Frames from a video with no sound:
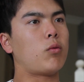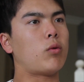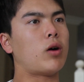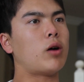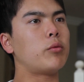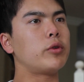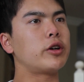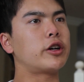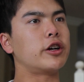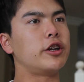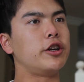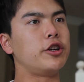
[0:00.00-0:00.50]

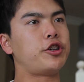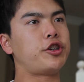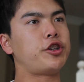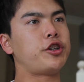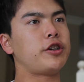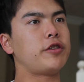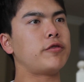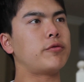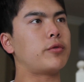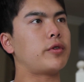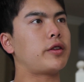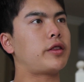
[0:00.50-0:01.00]
what we could
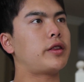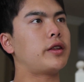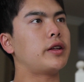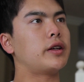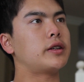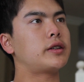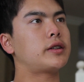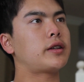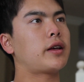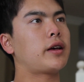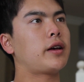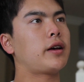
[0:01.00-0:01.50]
achieve with
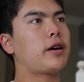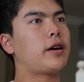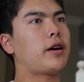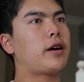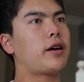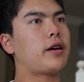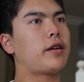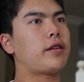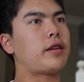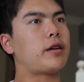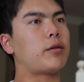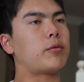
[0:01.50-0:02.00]
this.
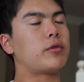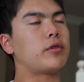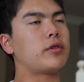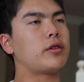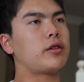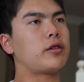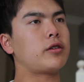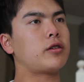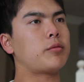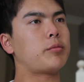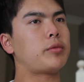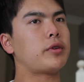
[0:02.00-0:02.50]
They were a
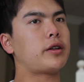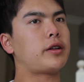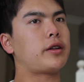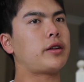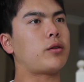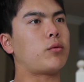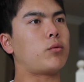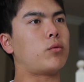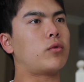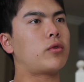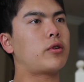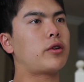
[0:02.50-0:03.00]
little bit
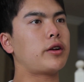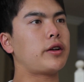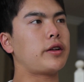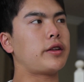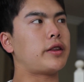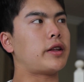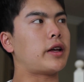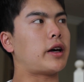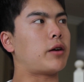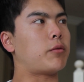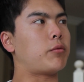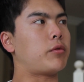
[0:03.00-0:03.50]

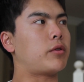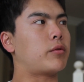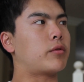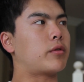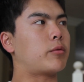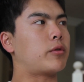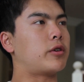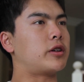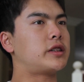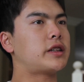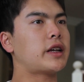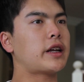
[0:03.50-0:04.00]
worried that we
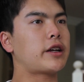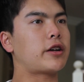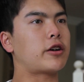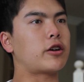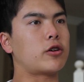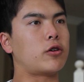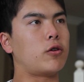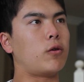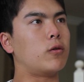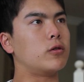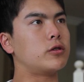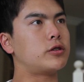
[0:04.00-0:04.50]
were setting
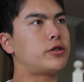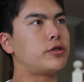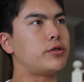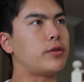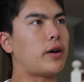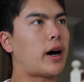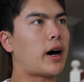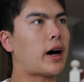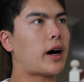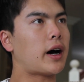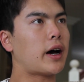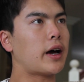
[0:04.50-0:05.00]
our goals
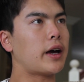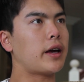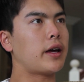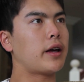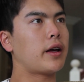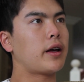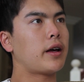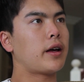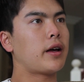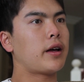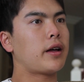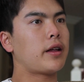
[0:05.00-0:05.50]
too high,
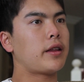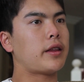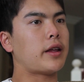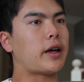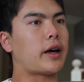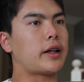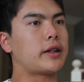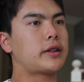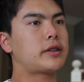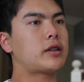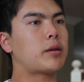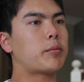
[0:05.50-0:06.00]

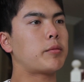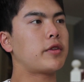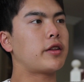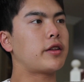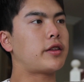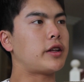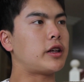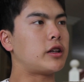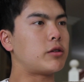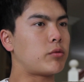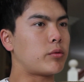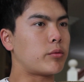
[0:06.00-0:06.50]
that some of
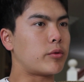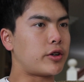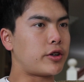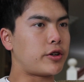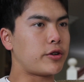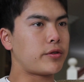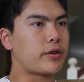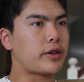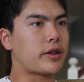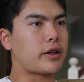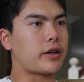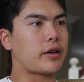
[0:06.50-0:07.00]
the things we were
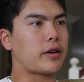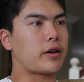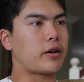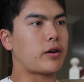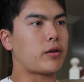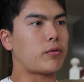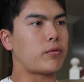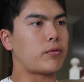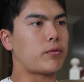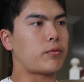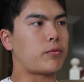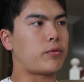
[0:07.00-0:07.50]

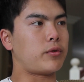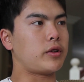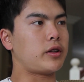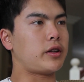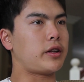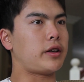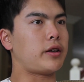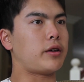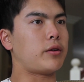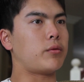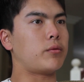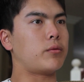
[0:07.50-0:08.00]
doing
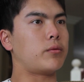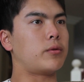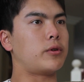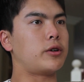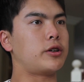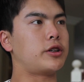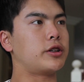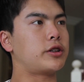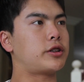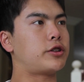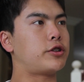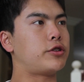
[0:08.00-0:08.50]
really
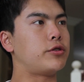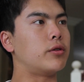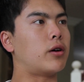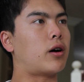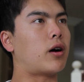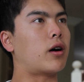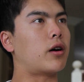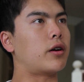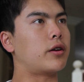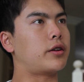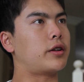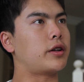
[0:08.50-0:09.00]
were just too
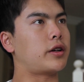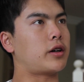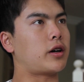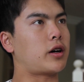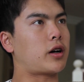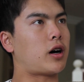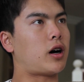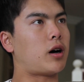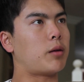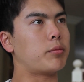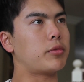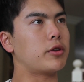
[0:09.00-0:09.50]
hard to
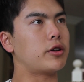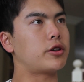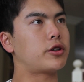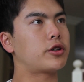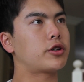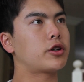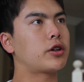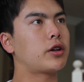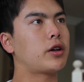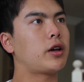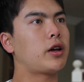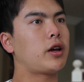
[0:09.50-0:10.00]
accomplish.
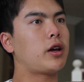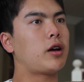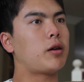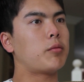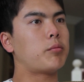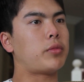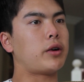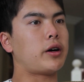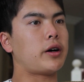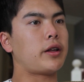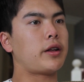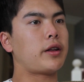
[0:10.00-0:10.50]

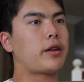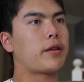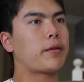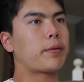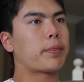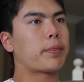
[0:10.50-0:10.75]
But